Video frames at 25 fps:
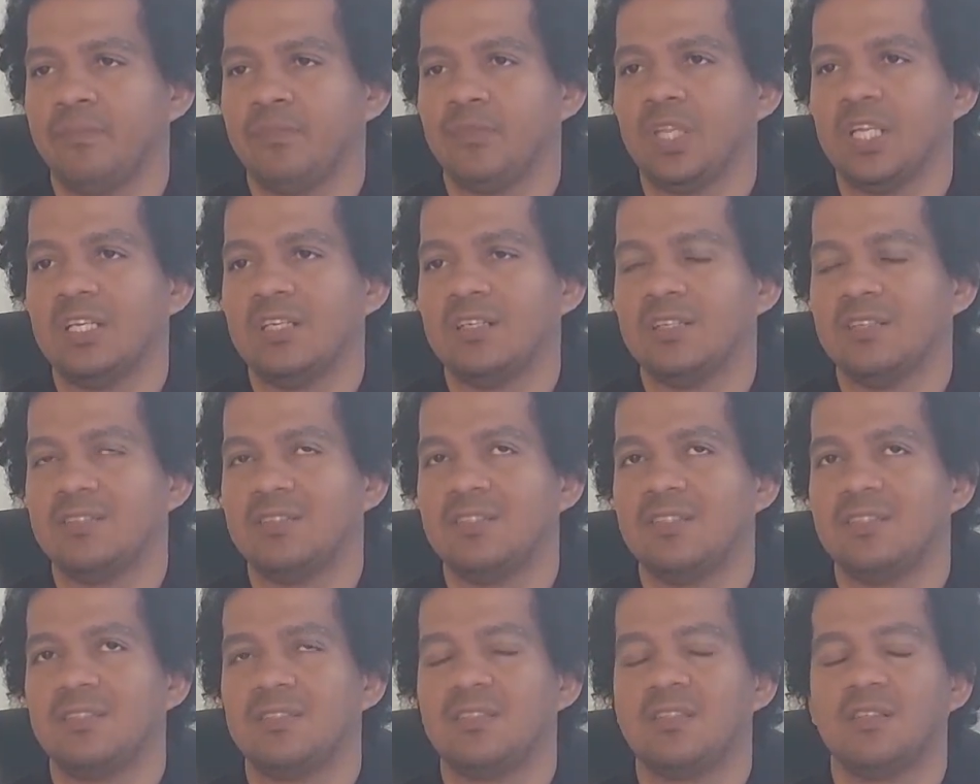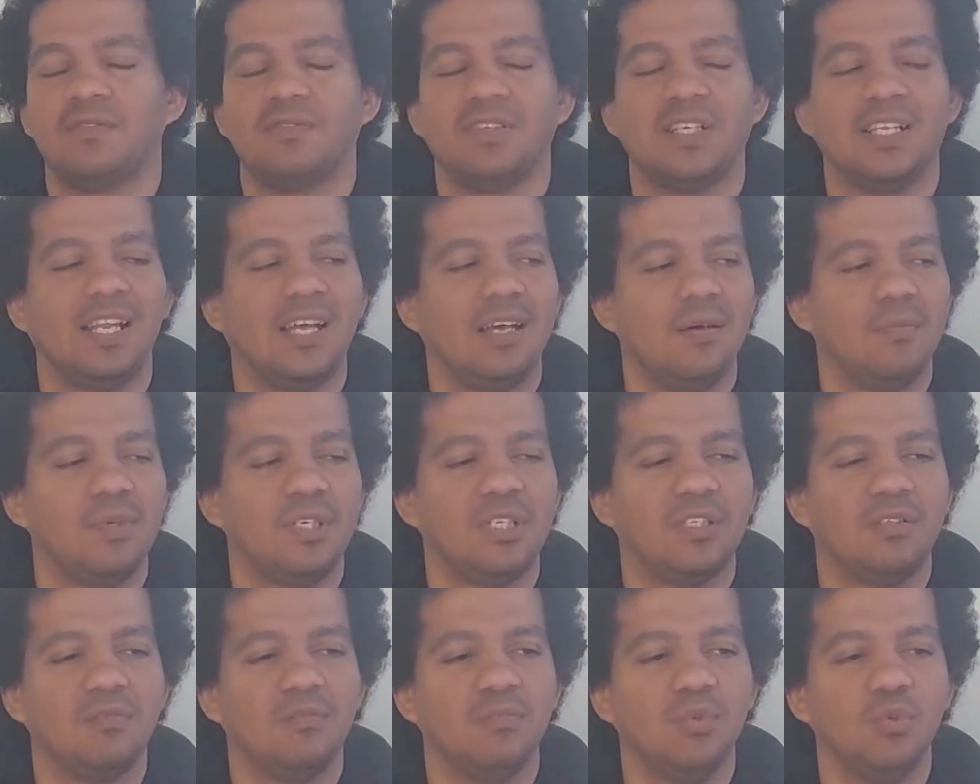They consist of
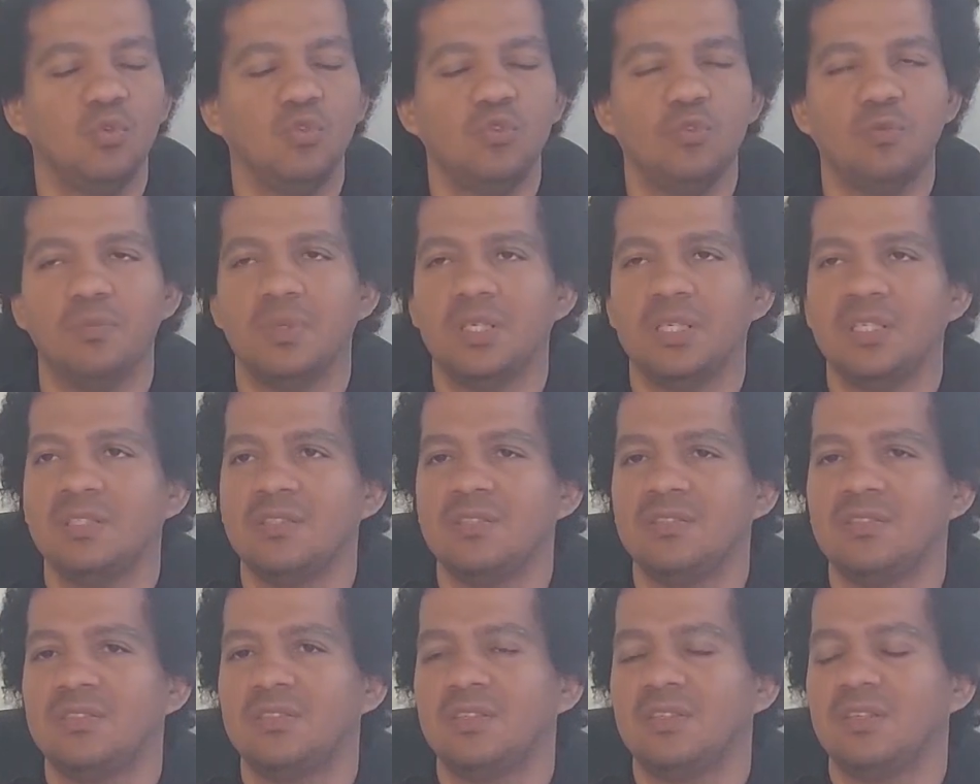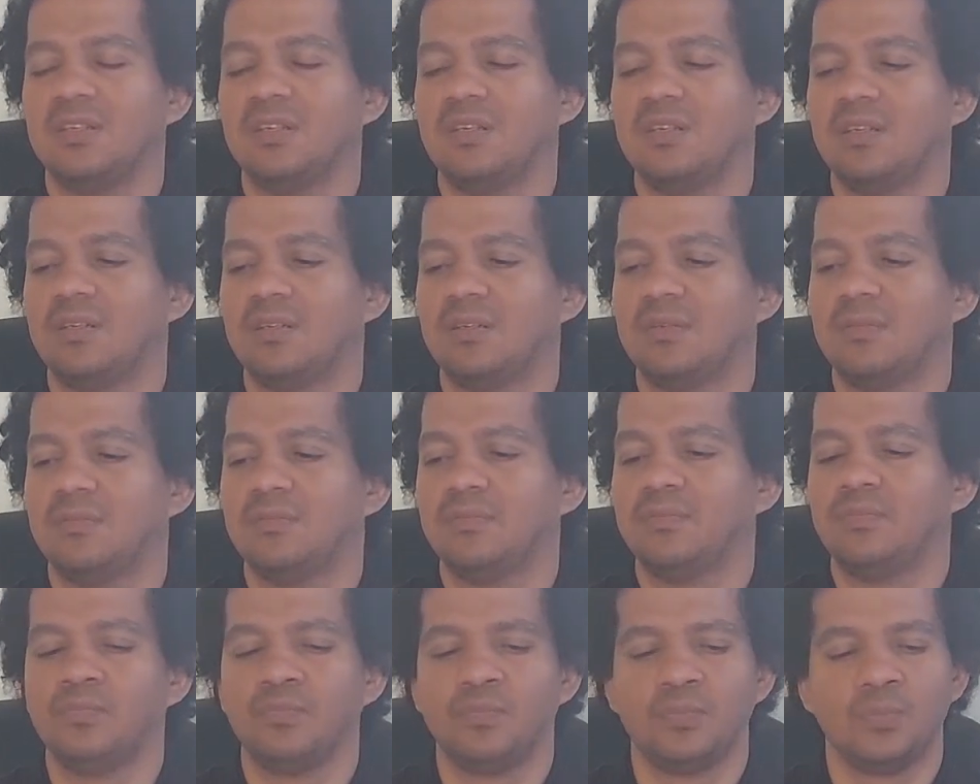elaborate movements,
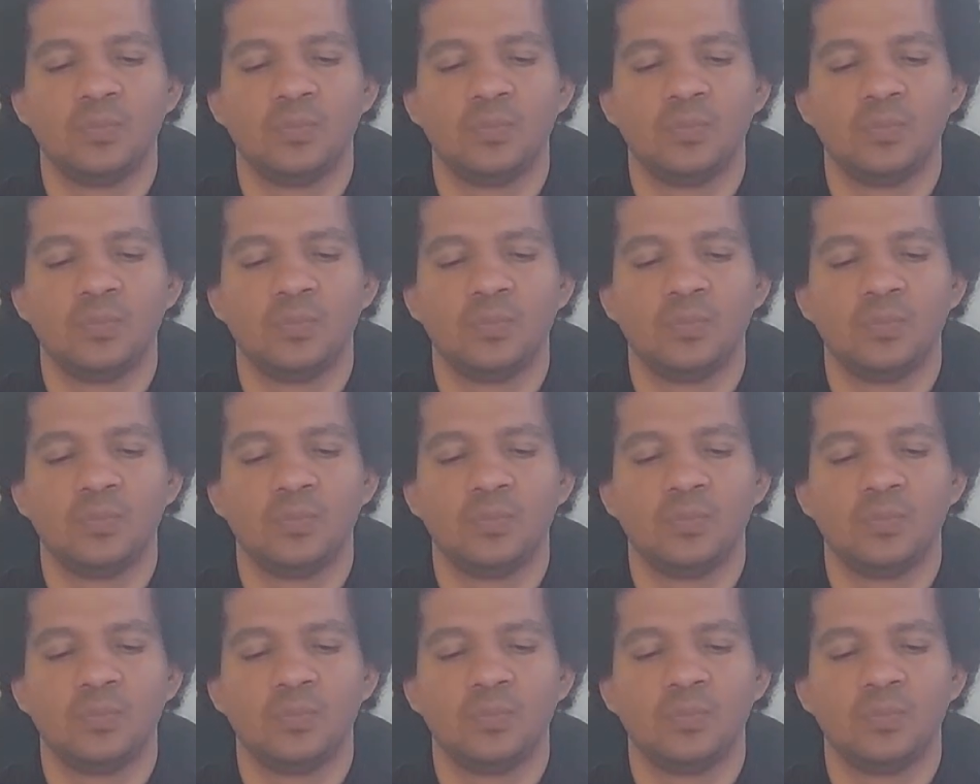um,